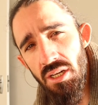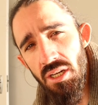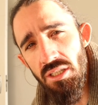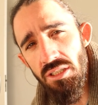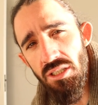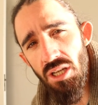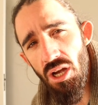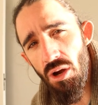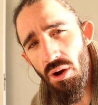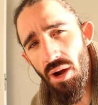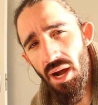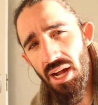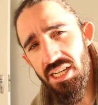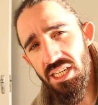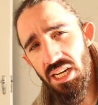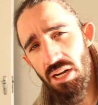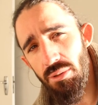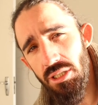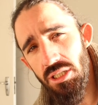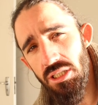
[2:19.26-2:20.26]
So I
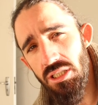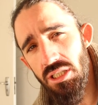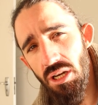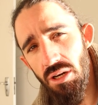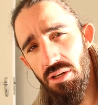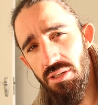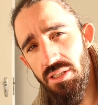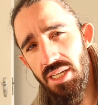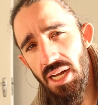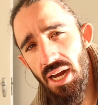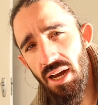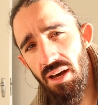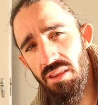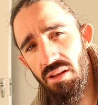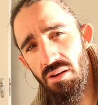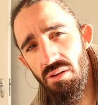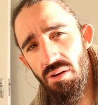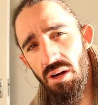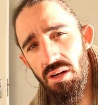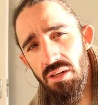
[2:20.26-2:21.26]
generally just go down
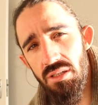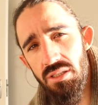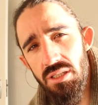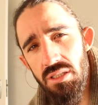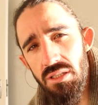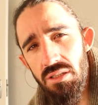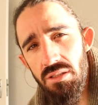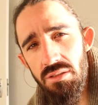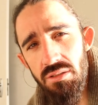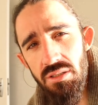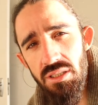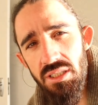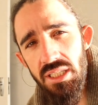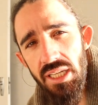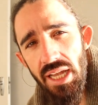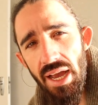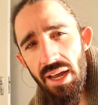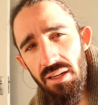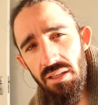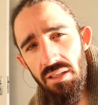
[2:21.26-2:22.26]
the road to
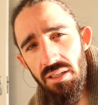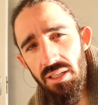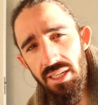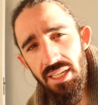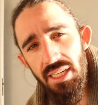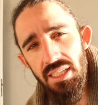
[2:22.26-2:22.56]
Seattle and